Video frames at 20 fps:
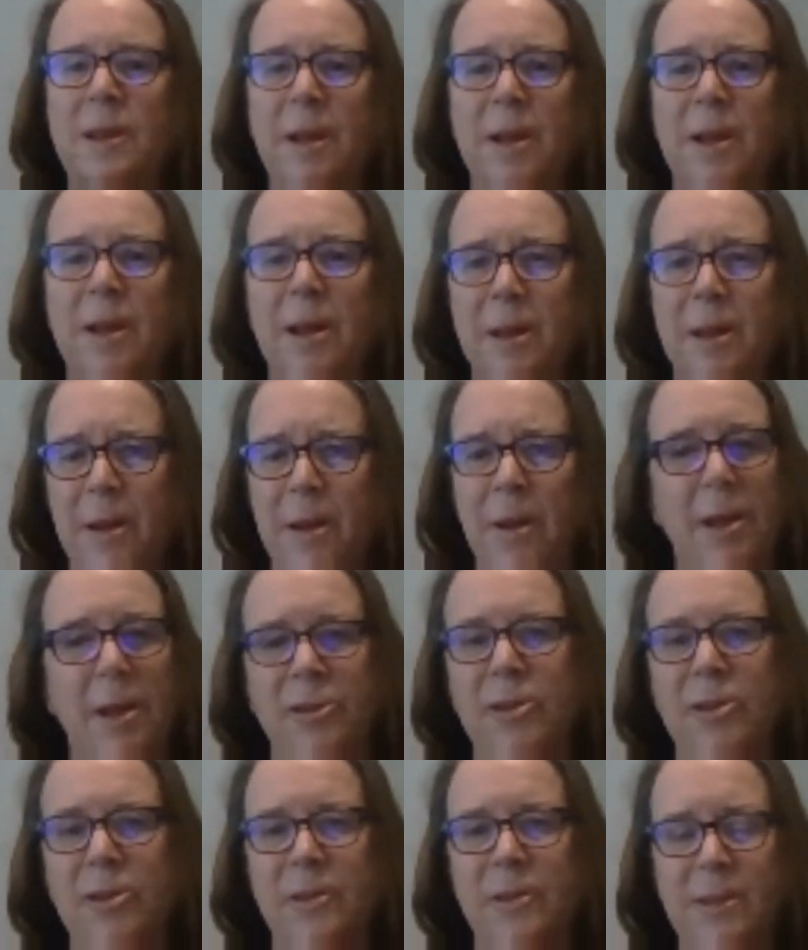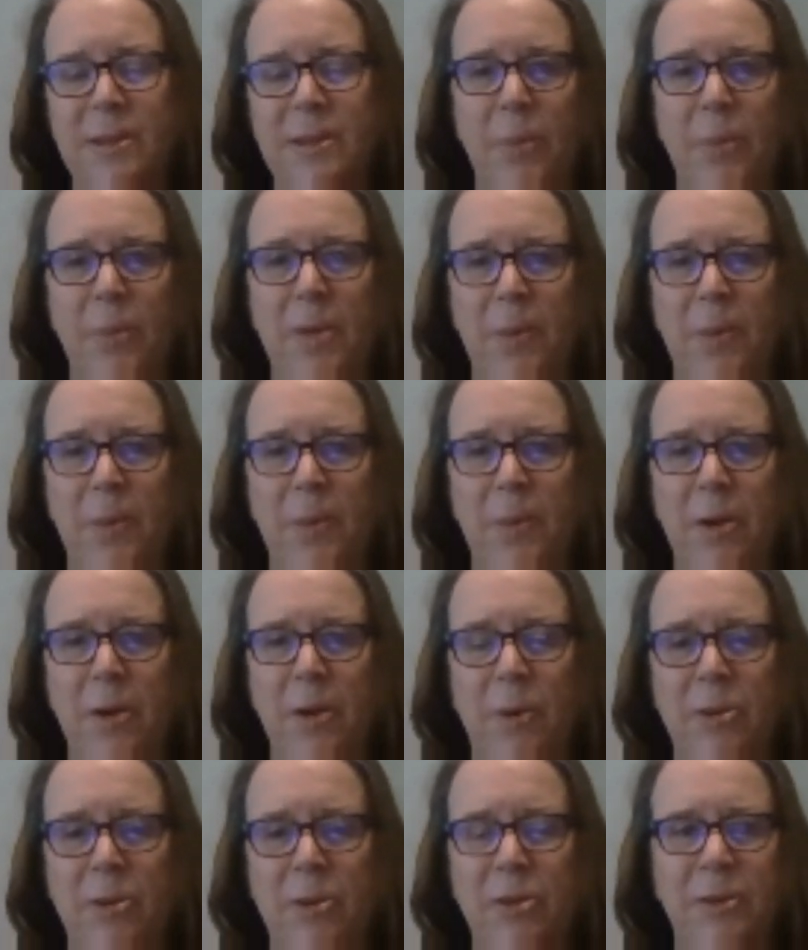and I just people that
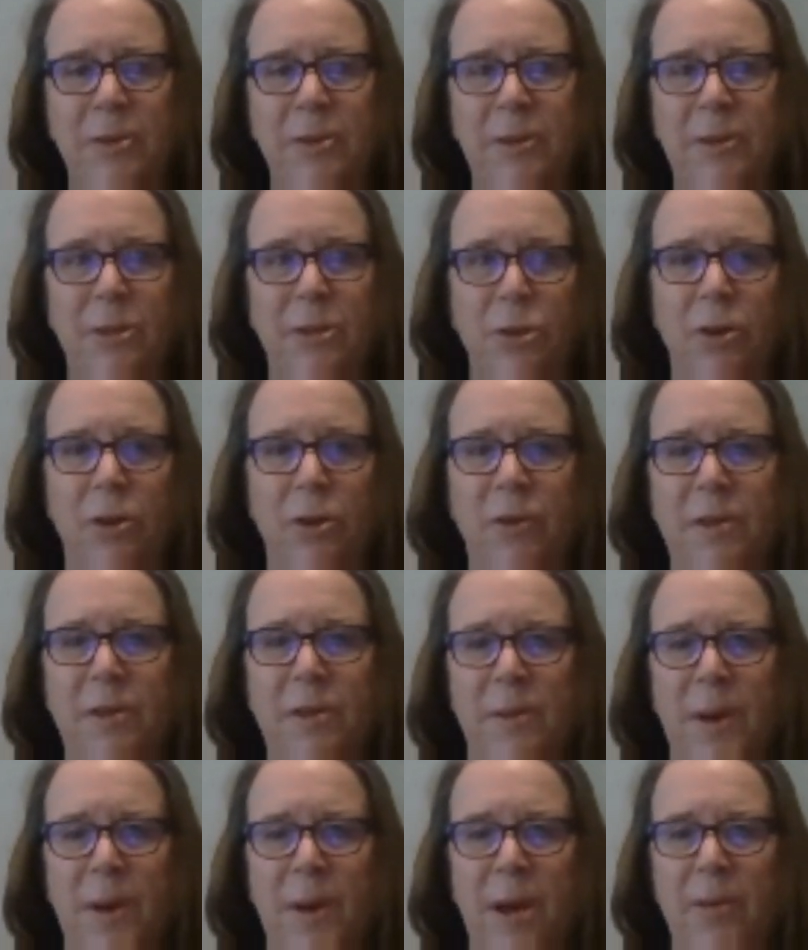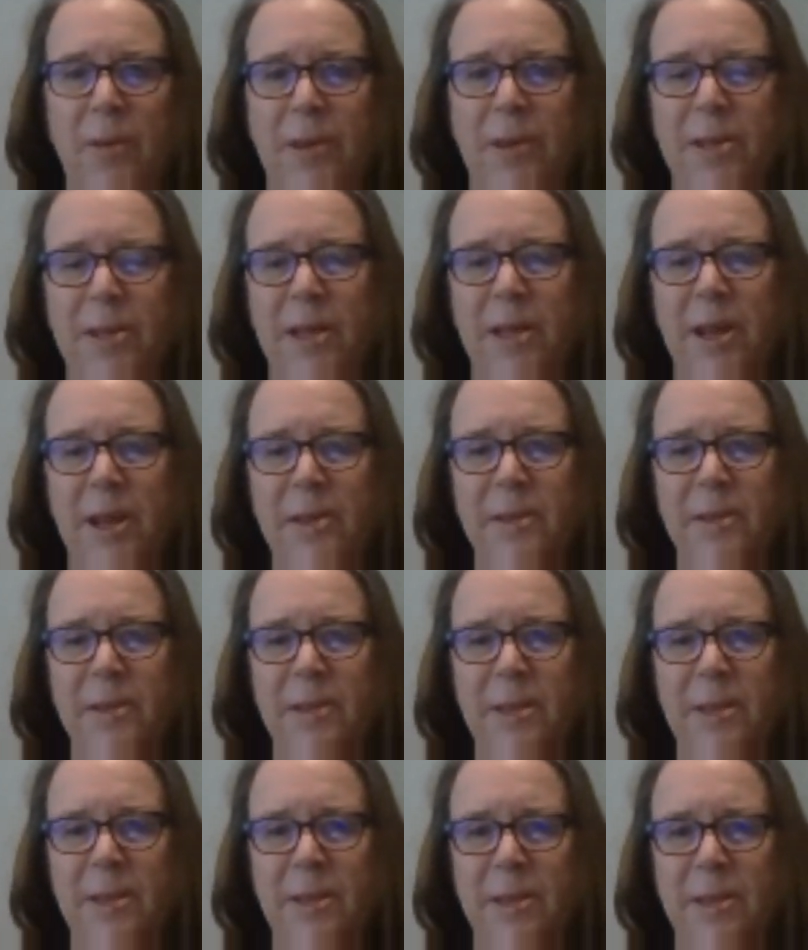were just nervous about the test
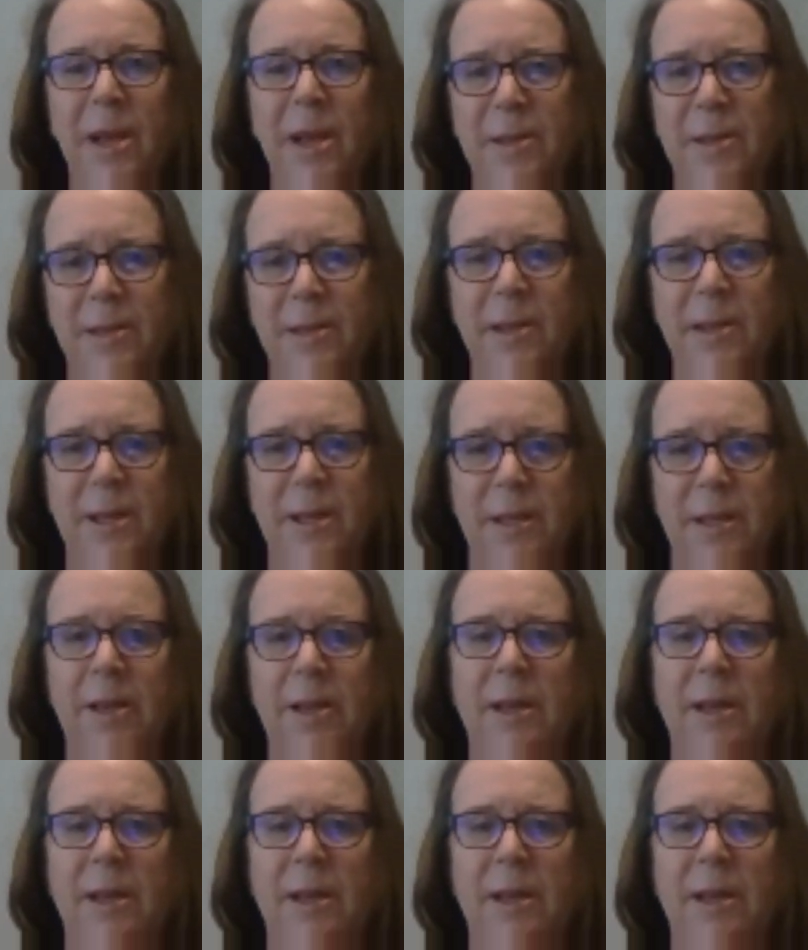and testing.